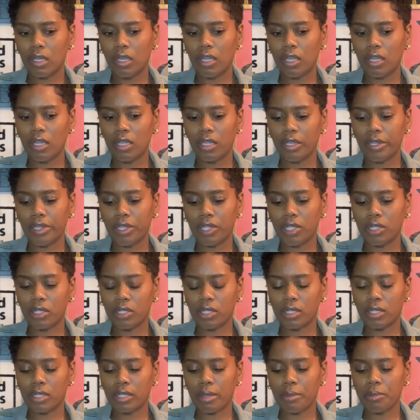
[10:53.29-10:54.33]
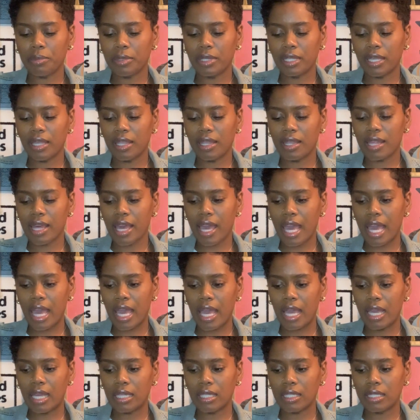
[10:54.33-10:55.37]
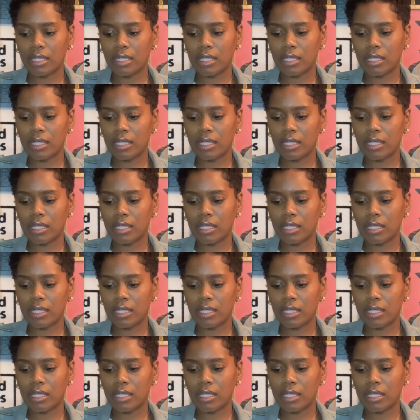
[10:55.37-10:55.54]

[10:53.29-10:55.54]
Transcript: is something that